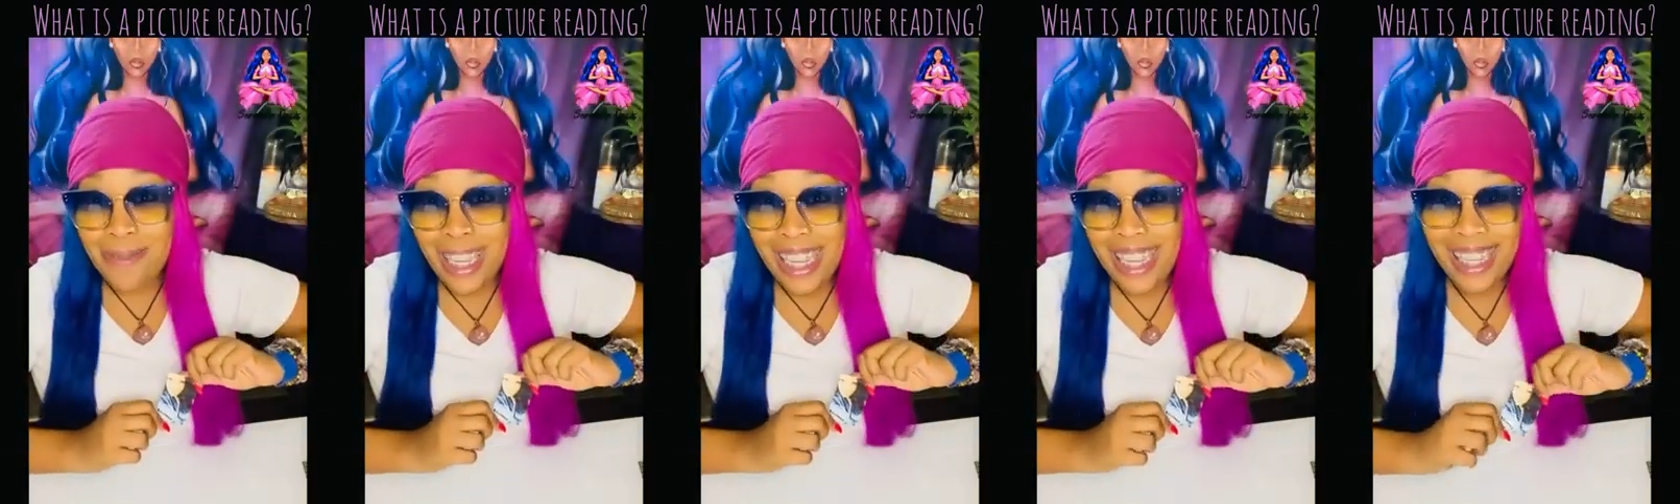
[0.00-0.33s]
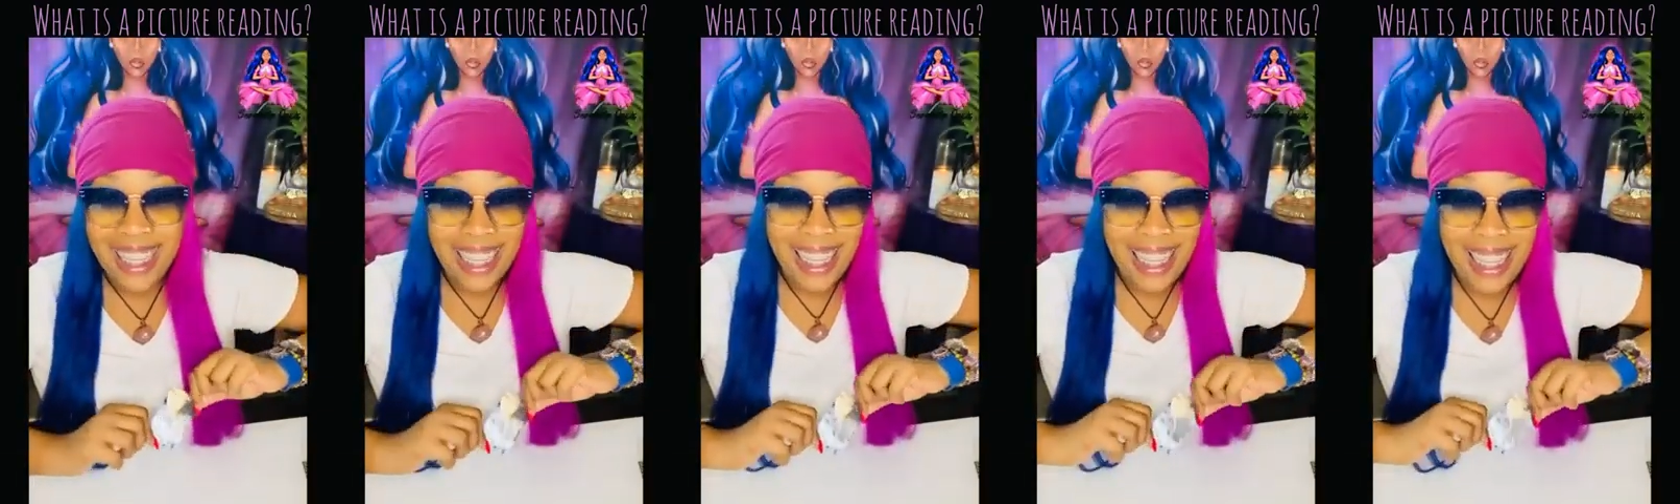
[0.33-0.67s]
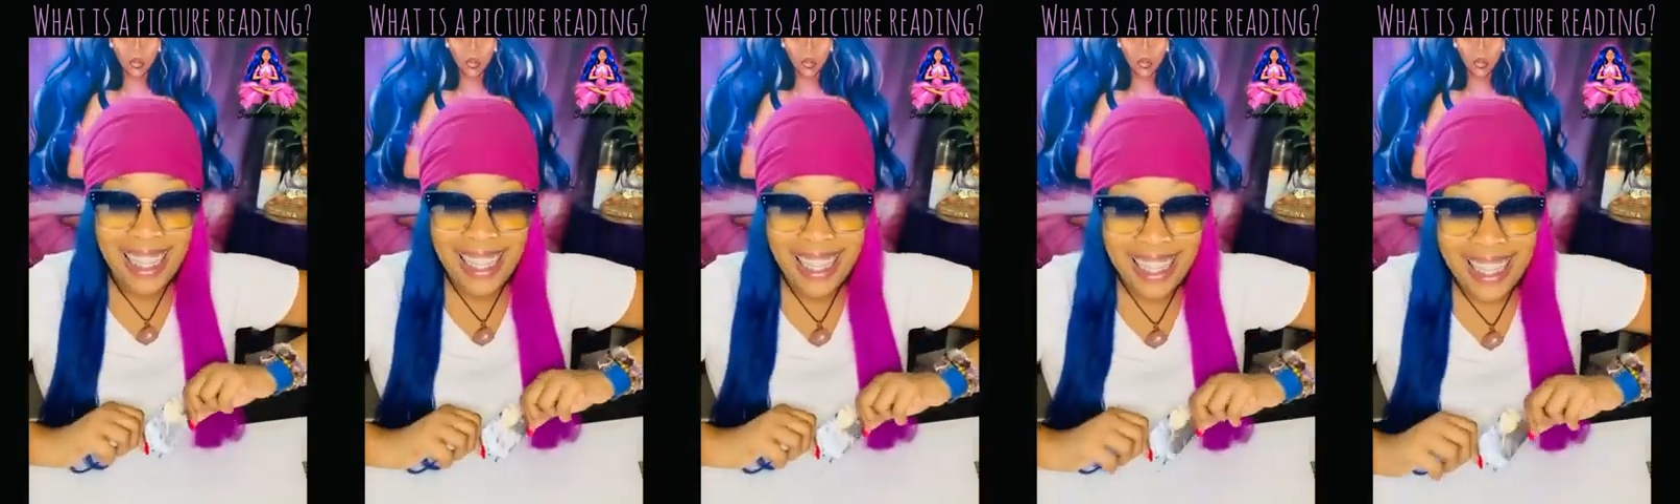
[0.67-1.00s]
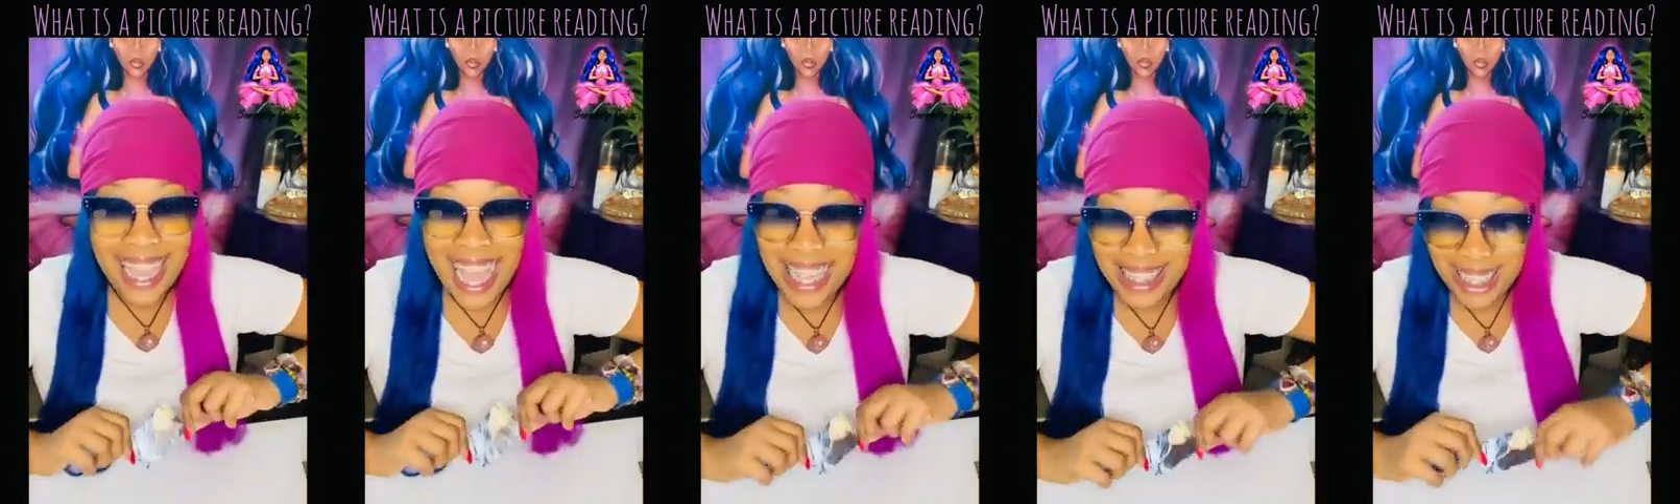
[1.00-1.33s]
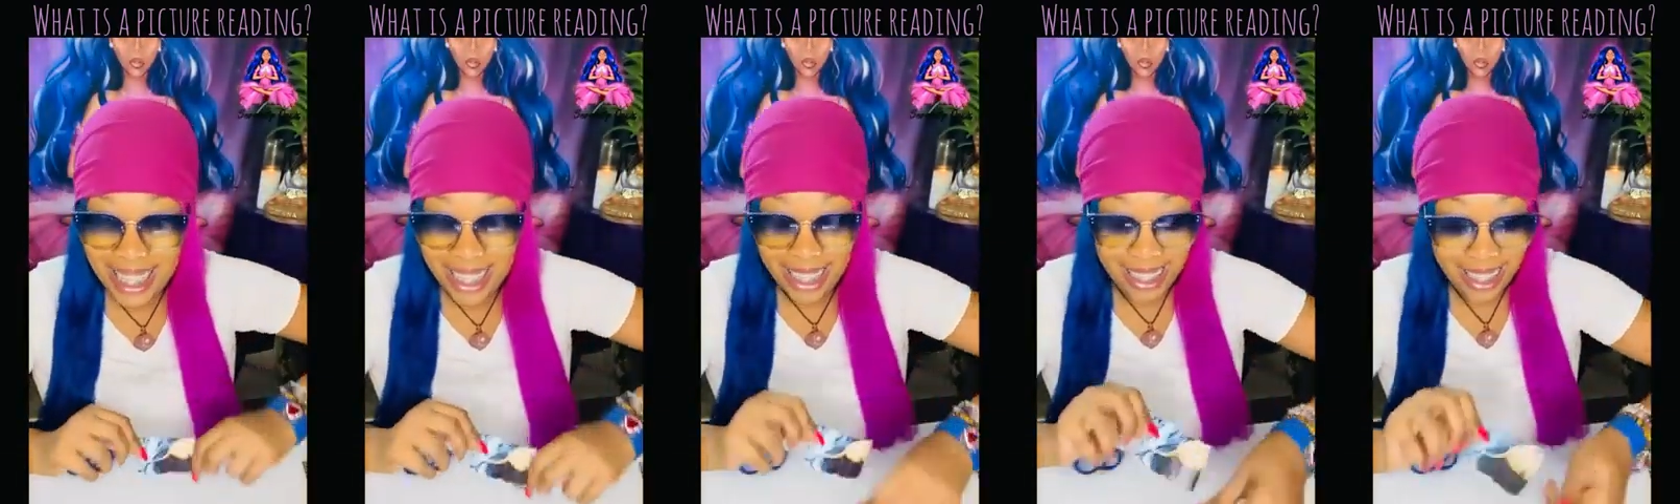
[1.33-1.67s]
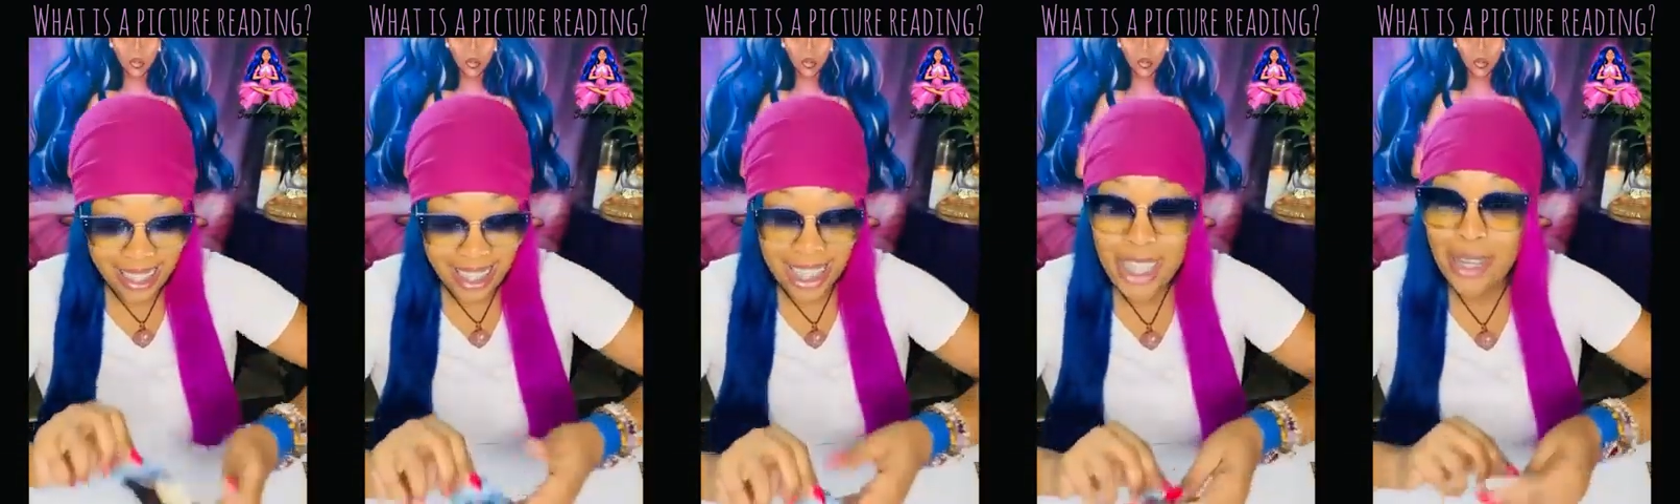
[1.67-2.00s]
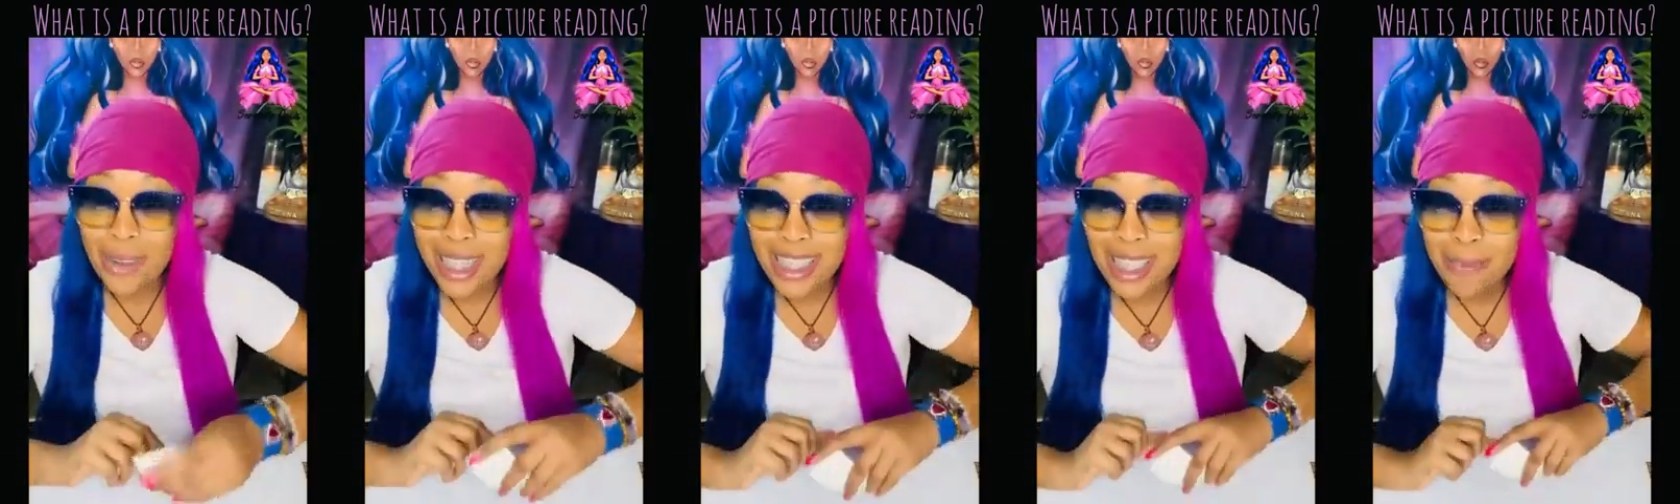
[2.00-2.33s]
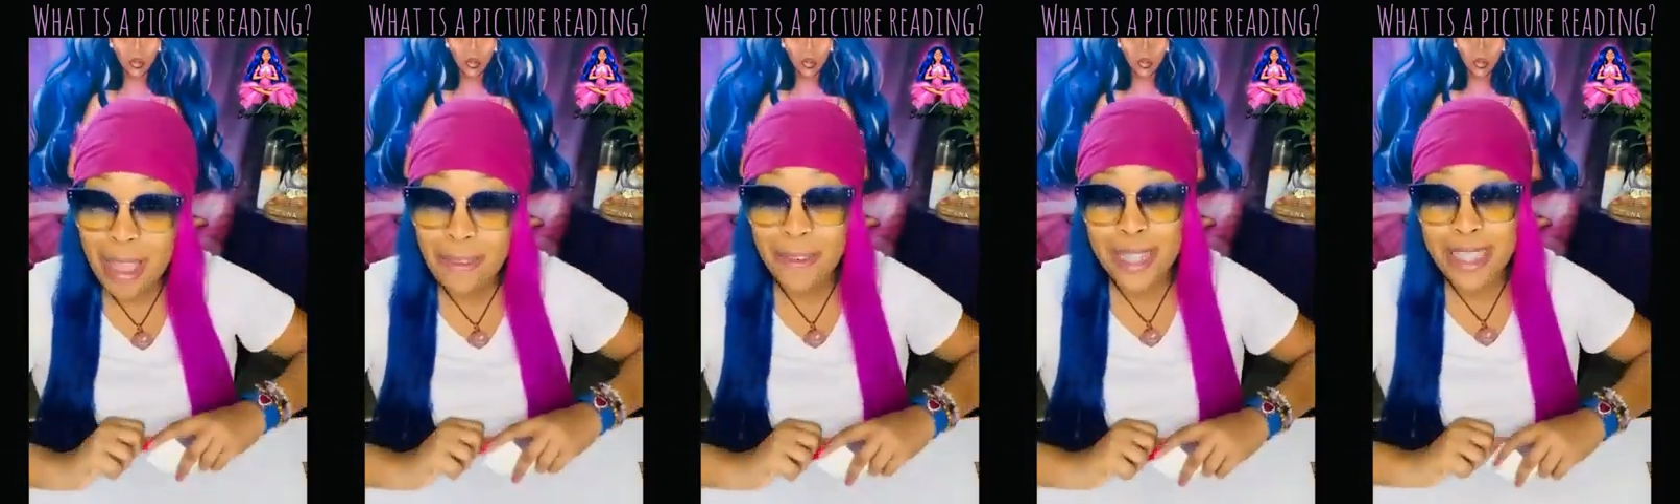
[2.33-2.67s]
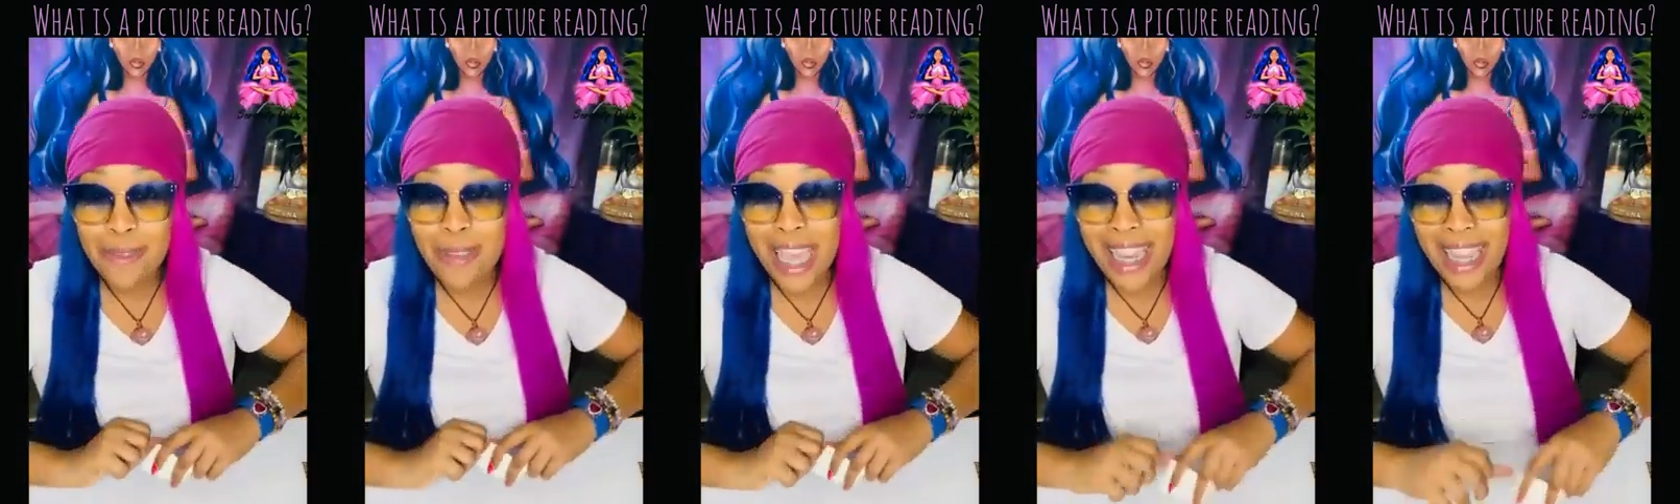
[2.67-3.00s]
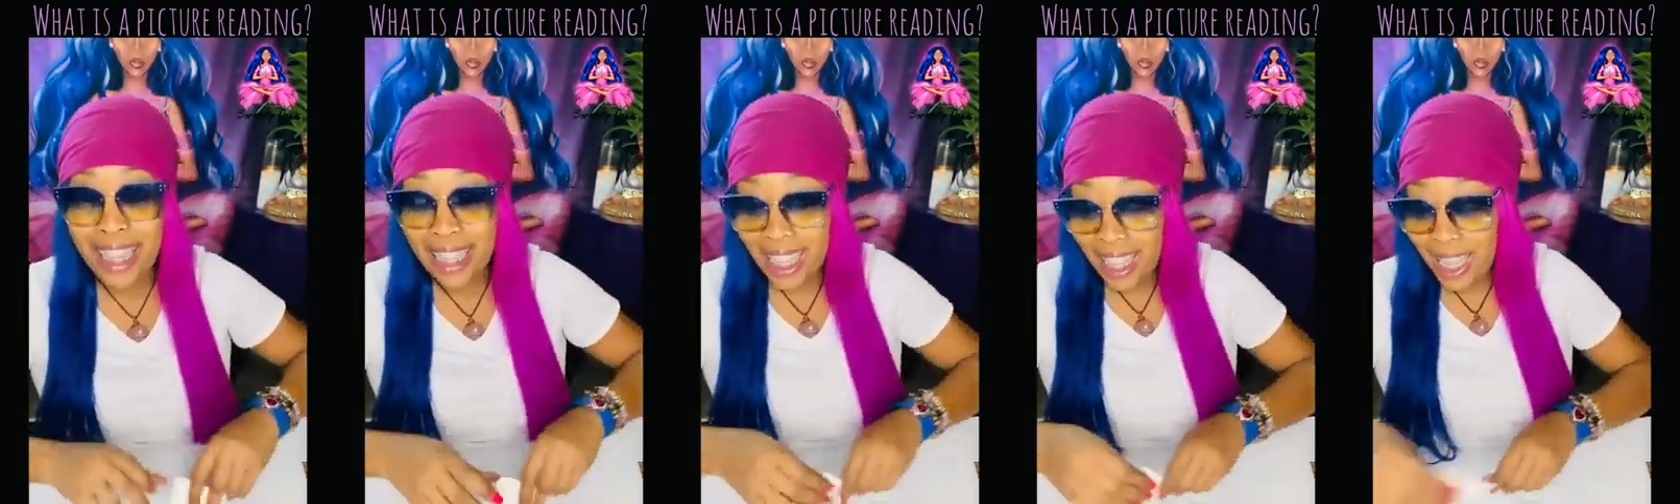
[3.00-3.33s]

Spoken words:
me. Last year, going to my friend's wedding.